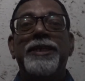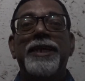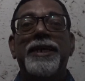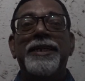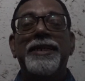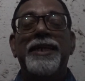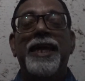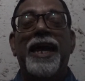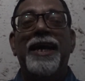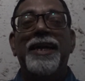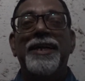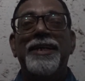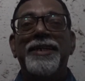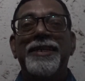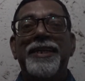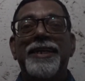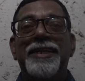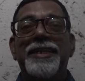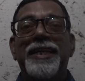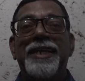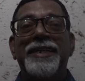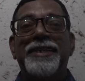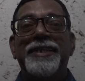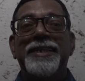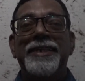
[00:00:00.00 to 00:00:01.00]
here in the
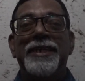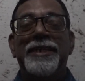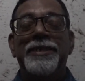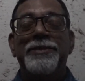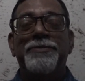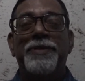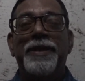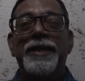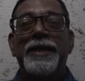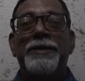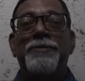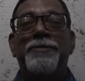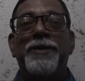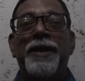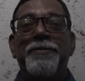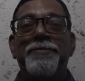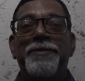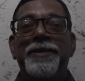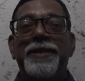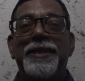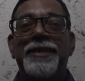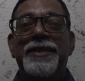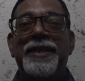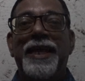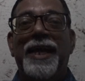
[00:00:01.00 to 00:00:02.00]
later years when they were
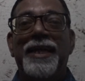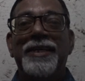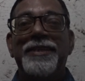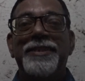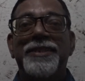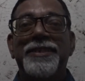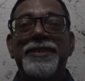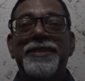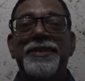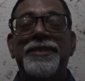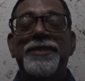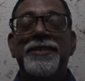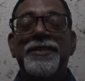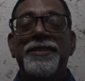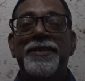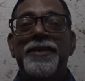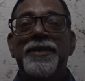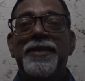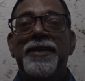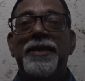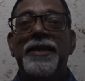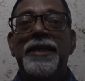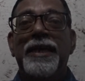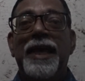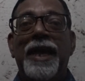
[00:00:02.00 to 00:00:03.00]
having the dance
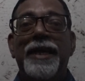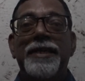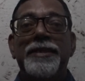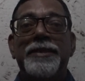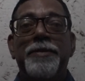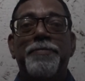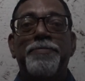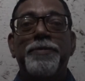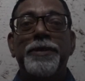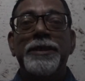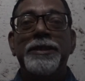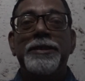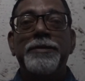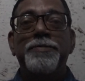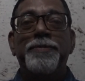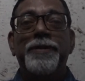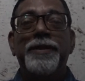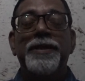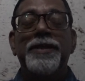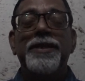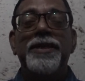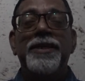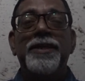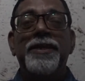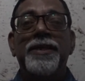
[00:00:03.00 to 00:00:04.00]
as the
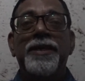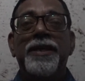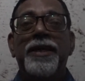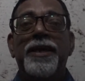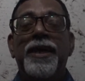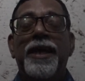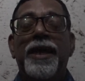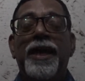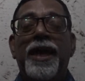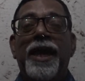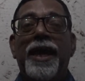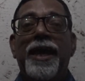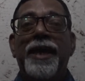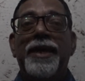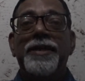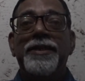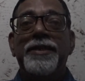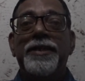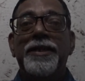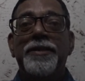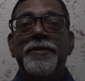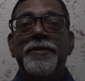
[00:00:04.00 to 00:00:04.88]
principal, and